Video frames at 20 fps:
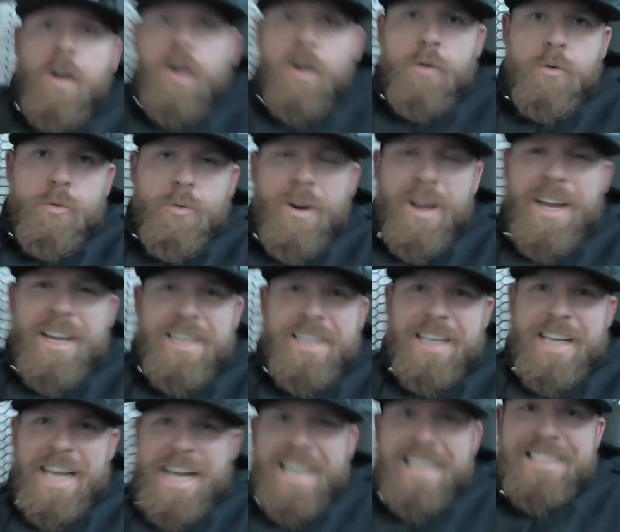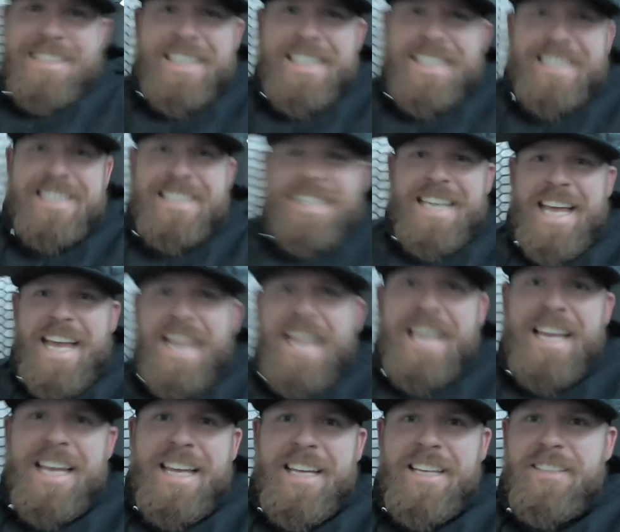All right, guys, the
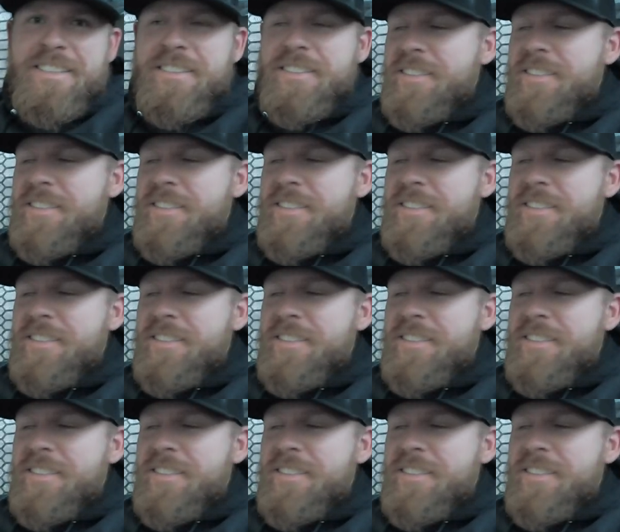day is